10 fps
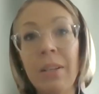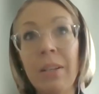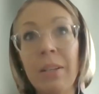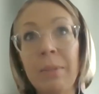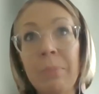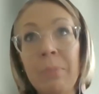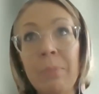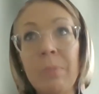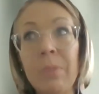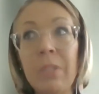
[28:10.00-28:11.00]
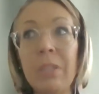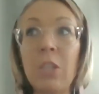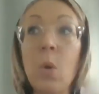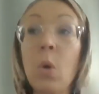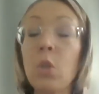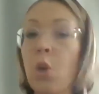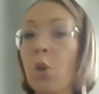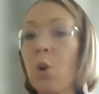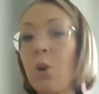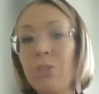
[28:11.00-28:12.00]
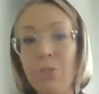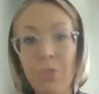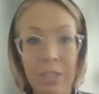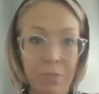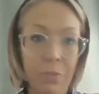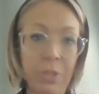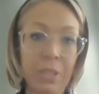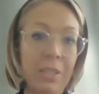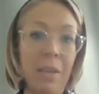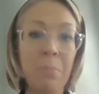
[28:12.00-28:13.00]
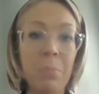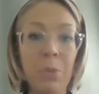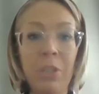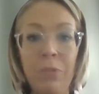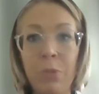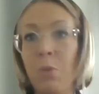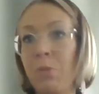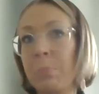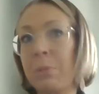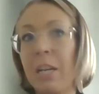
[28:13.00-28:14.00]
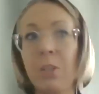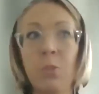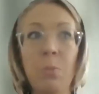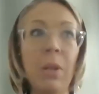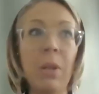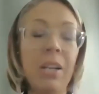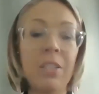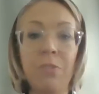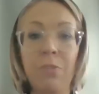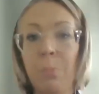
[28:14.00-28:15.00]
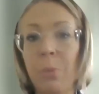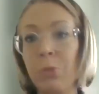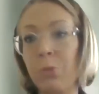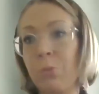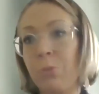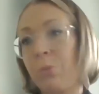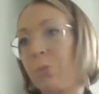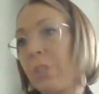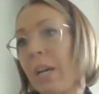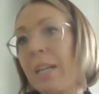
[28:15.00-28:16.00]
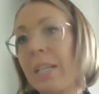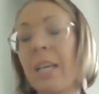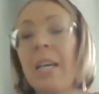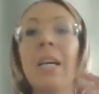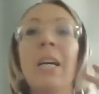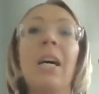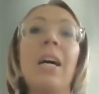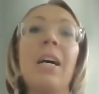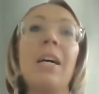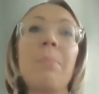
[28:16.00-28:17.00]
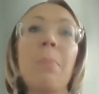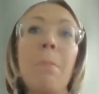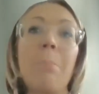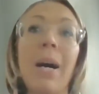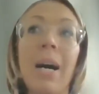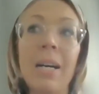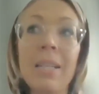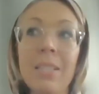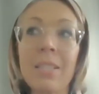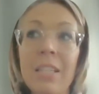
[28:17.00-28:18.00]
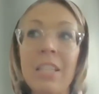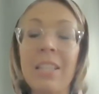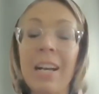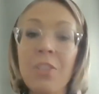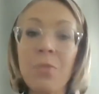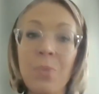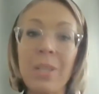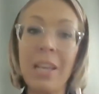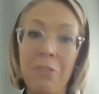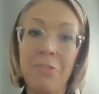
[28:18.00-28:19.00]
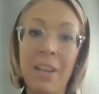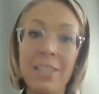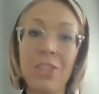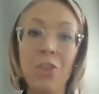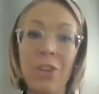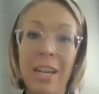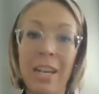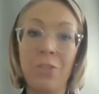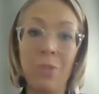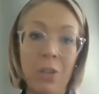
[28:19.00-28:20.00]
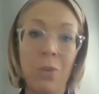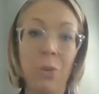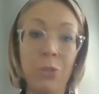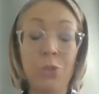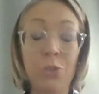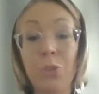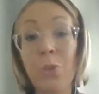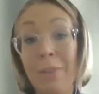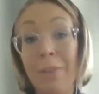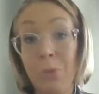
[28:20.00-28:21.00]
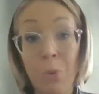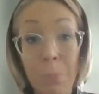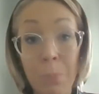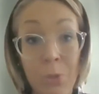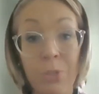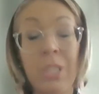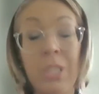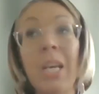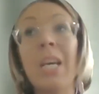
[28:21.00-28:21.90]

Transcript: um your contrast, for example, if you go from dark to blonde, or from blonde to dark. But it doesn't really affect your natural color. So you have two options.